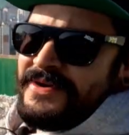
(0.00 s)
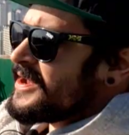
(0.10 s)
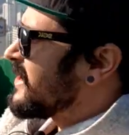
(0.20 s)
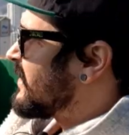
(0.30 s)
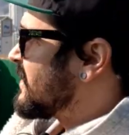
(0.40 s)

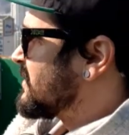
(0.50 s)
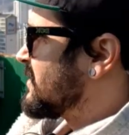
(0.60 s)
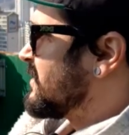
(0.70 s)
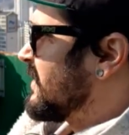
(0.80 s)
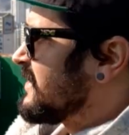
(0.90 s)
way.
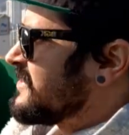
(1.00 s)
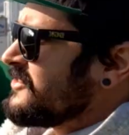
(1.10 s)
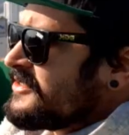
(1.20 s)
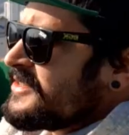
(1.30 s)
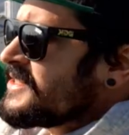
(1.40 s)
That's that's
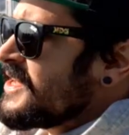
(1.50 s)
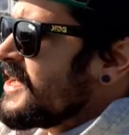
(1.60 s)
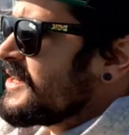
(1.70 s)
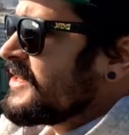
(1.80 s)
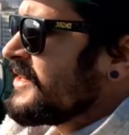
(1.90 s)

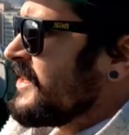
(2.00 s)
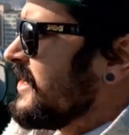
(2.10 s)
Jungsan.